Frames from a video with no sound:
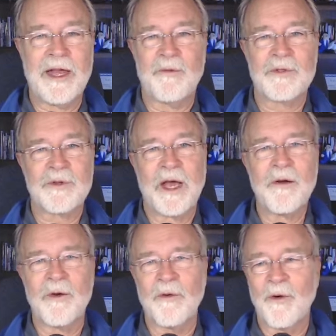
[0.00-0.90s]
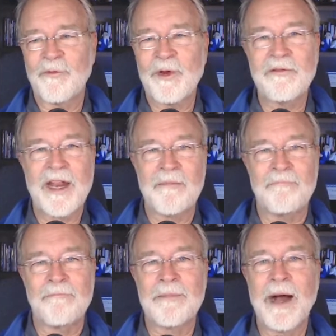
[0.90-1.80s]
That was, I don't know if we even had
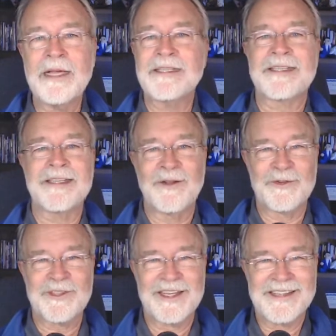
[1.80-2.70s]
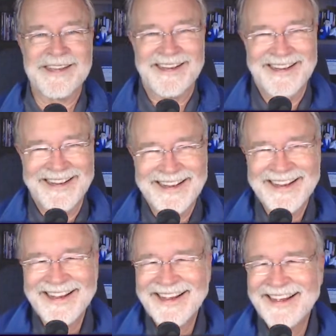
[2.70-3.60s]
mice in those days.
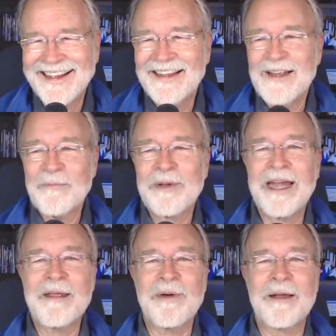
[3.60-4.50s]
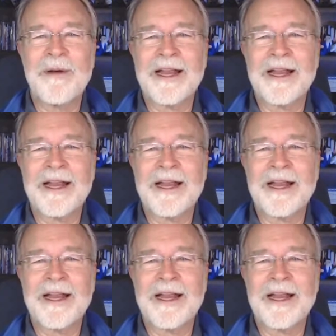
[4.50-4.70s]
But anyway, by